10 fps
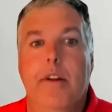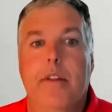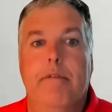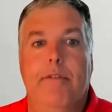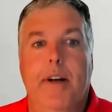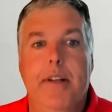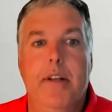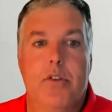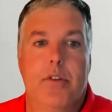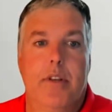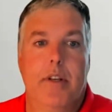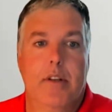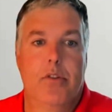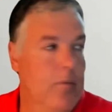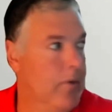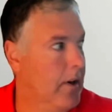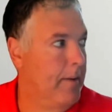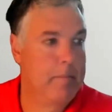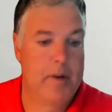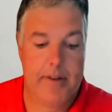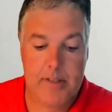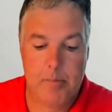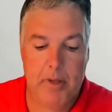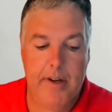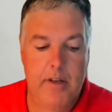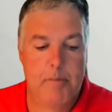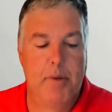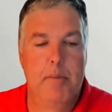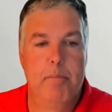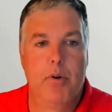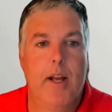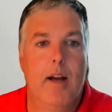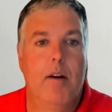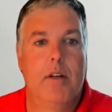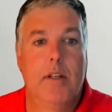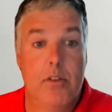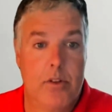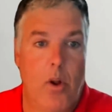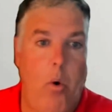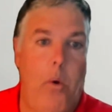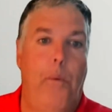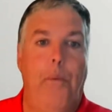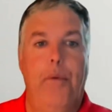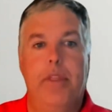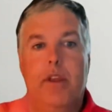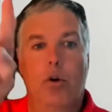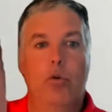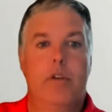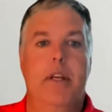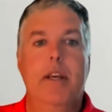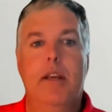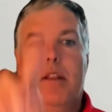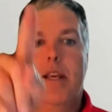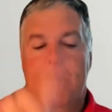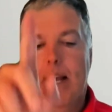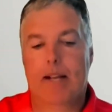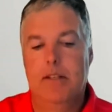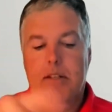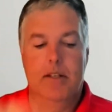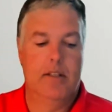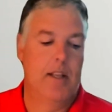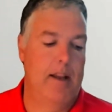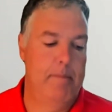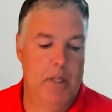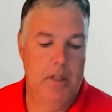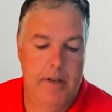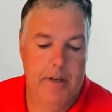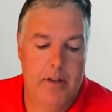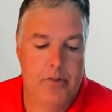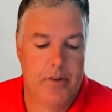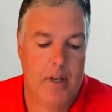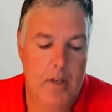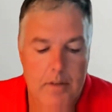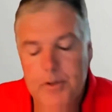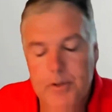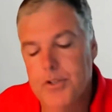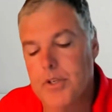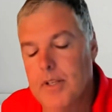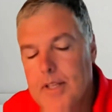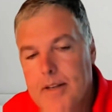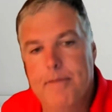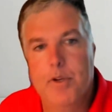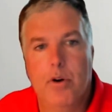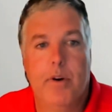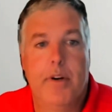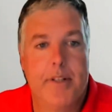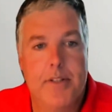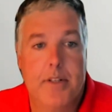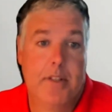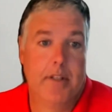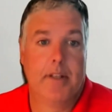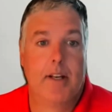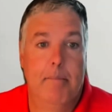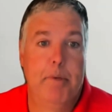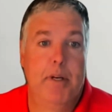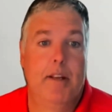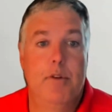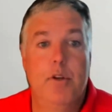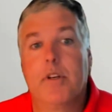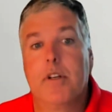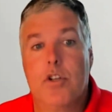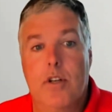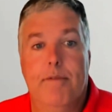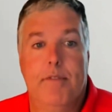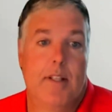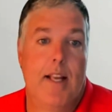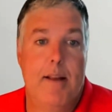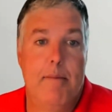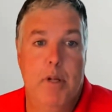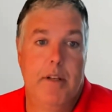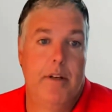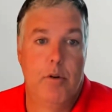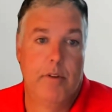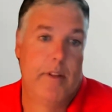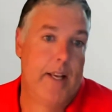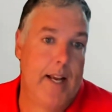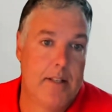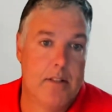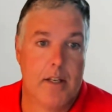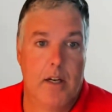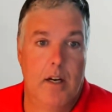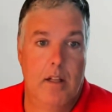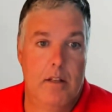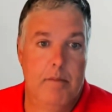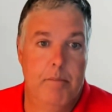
funniest things I'm explaining to people now is the OT, the assets liabilities. If you're an existing company, if you can shift the liability over to the asset column,